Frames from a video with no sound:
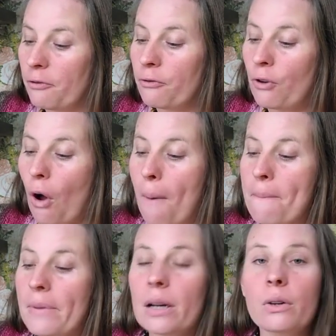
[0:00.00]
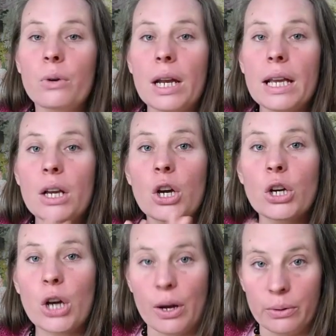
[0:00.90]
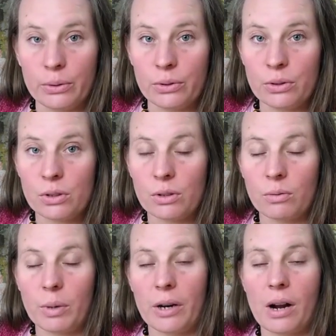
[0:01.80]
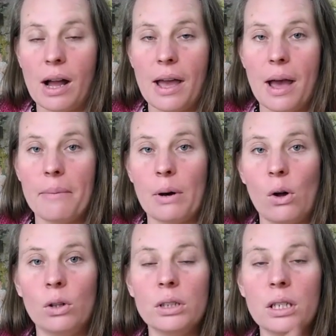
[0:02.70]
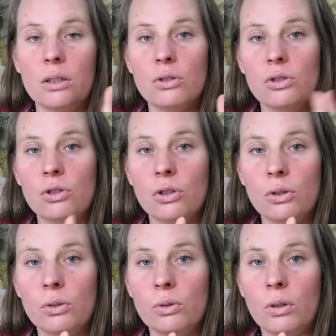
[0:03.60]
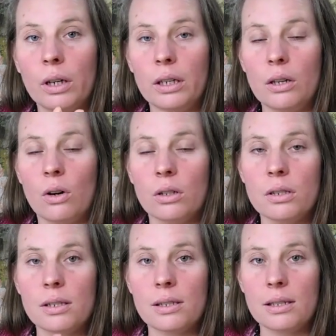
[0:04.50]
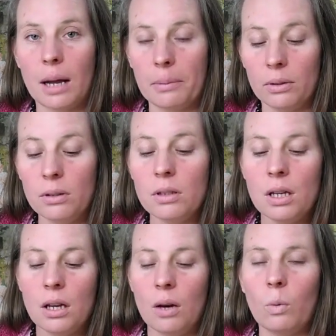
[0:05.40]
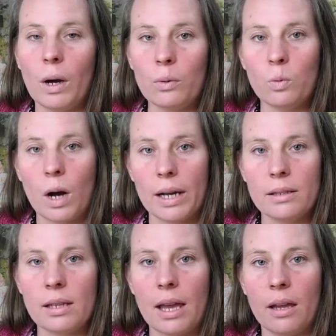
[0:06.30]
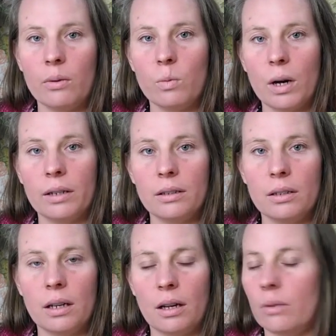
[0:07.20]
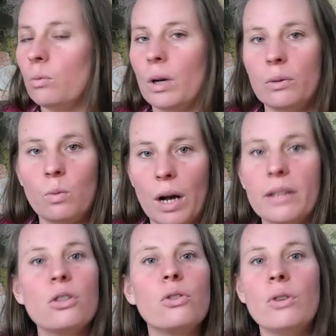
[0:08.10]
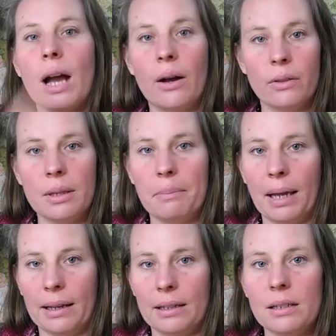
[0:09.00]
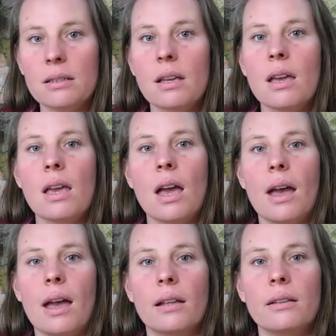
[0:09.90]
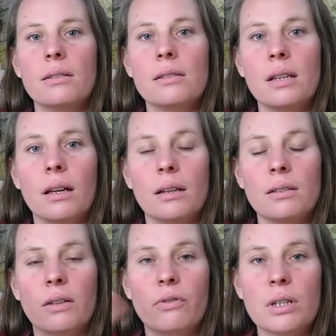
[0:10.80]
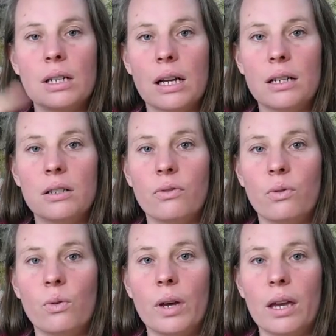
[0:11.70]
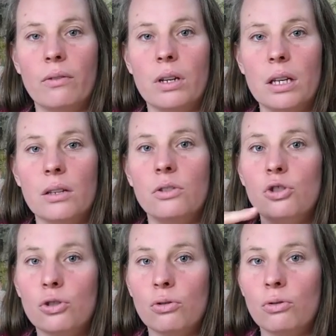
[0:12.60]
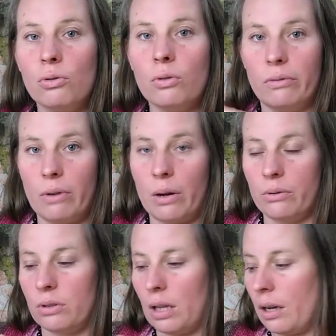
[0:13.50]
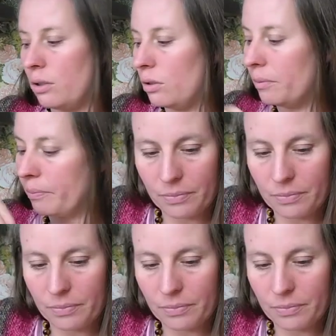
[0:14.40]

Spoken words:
from acrylic cones, where I am holding two yarns double, one white and one white throughout the blanket, and different colors for every 2 rows that I do.